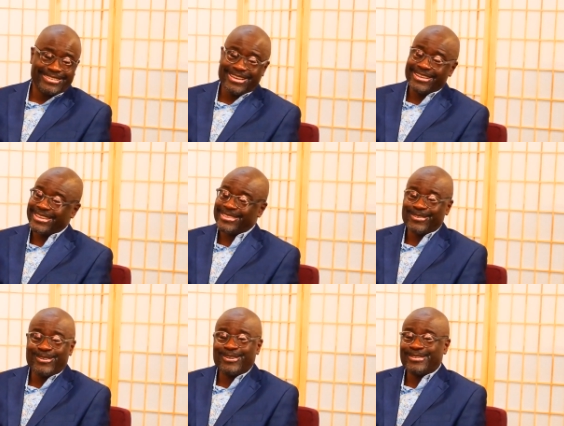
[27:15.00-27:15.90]
yeah, yeah,
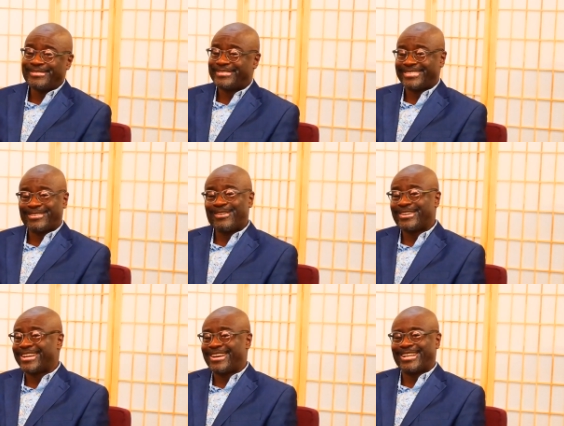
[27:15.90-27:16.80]
they're all, they're all
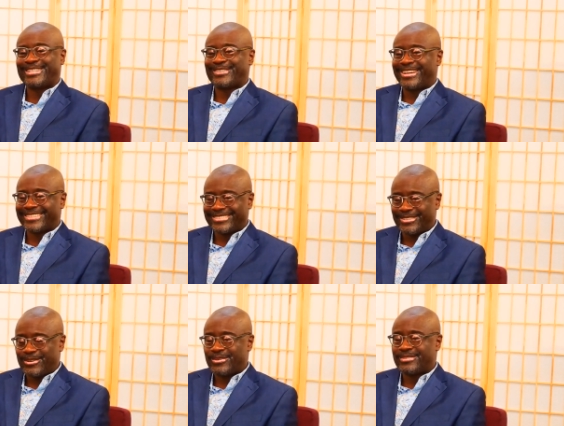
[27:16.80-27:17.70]
in contract,
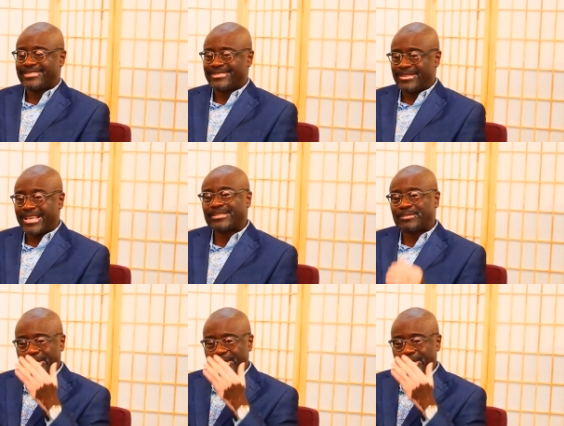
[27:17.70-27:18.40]
so the next